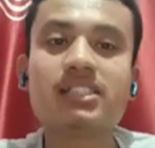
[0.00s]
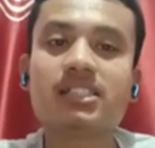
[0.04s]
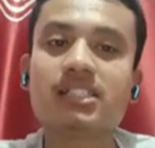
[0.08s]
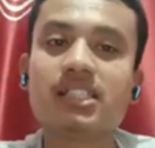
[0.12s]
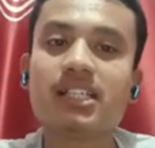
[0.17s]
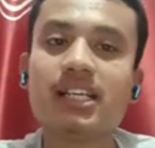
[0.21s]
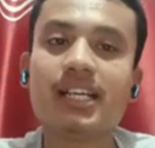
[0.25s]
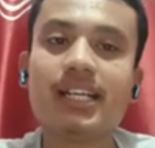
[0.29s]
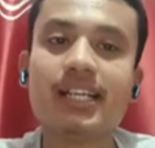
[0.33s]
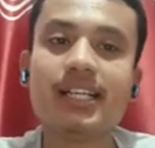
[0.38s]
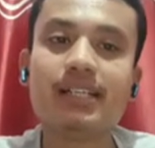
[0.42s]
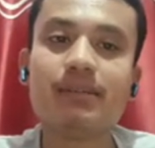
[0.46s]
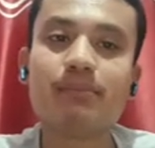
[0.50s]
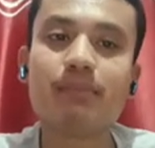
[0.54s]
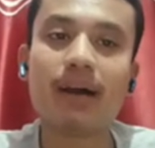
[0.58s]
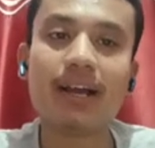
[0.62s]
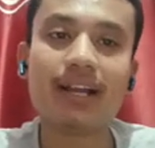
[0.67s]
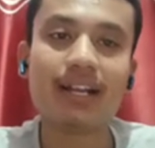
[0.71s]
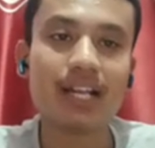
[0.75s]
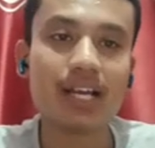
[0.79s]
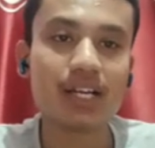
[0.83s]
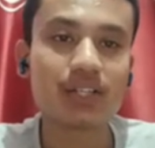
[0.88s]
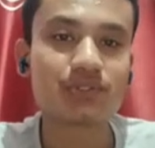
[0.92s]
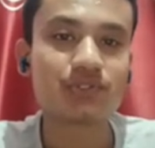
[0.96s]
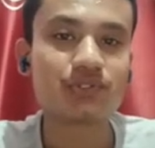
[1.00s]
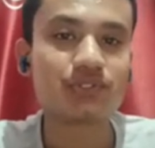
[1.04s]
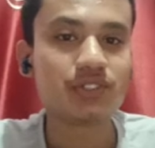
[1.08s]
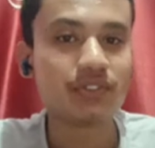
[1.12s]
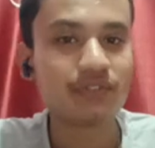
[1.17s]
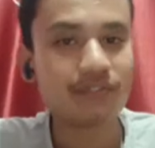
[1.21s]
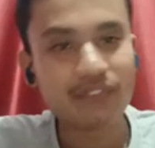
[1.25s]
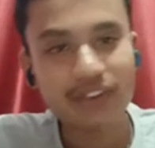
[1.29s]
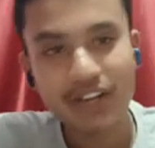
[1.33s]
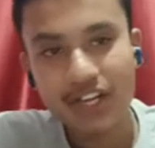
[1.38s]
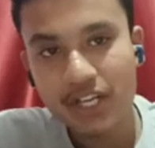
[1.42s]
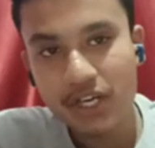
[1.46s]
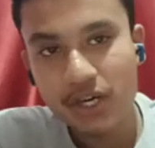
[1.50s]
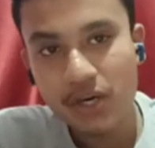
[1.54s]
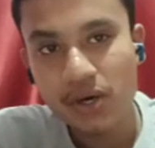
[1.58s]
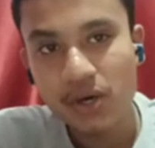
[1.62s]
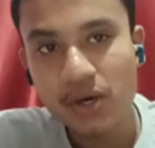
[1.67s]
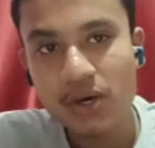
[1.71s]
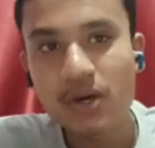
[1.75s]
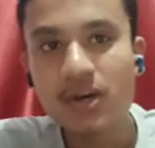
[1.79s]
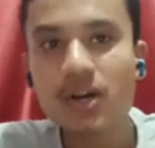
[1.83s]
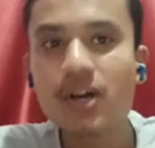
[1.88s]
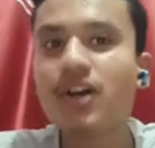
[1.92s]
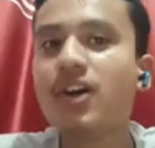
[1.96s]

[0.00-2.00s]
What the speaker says: in my next video.